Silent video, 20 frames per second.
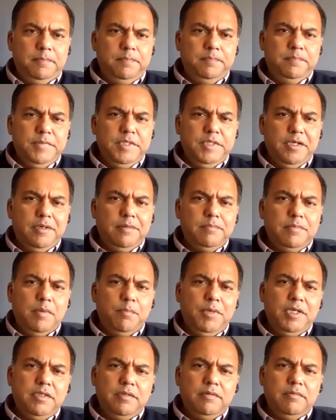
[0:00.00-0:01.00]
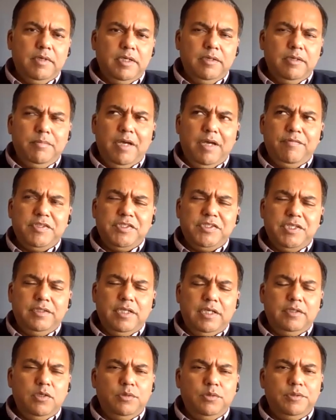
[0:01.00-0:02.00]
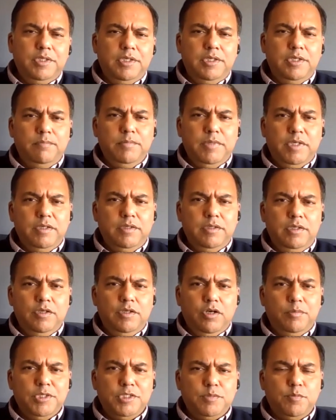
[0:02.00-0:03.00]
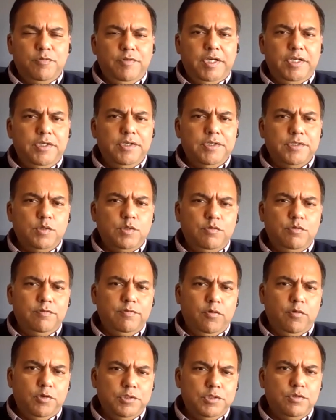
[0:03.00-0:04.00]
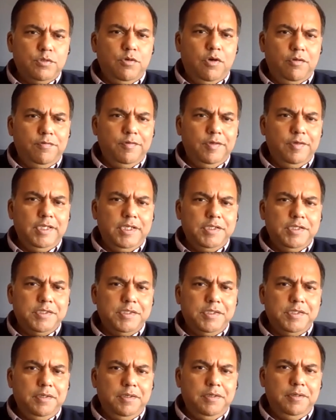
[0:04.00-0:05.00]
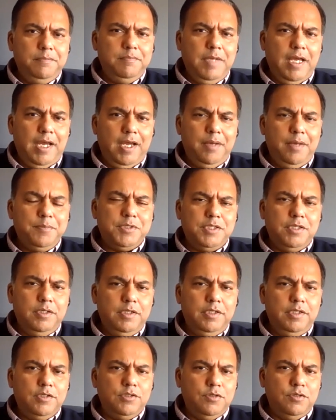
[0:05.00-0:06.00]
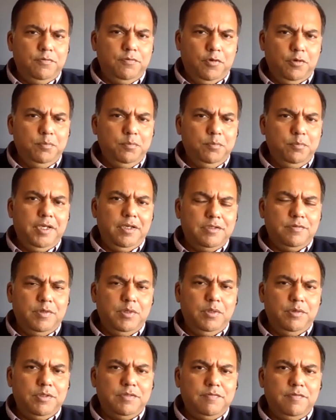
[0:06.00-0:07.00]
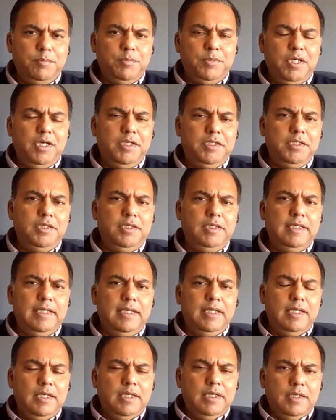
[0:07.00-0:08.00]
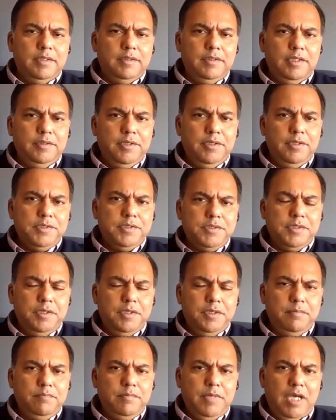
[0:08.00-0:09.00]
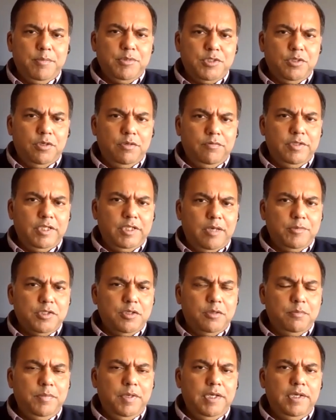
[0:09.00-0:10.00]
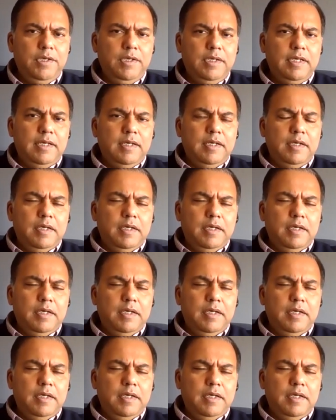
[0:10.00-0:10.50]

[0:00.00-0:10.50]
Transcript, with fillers: yeah, but um, having said that, look, the uh, e-commerce providers who are forced to offer these uh, apps earlier, so Phone Pay, as we know, is Flipkart, and then there is um, Amazon with Amazon Pay.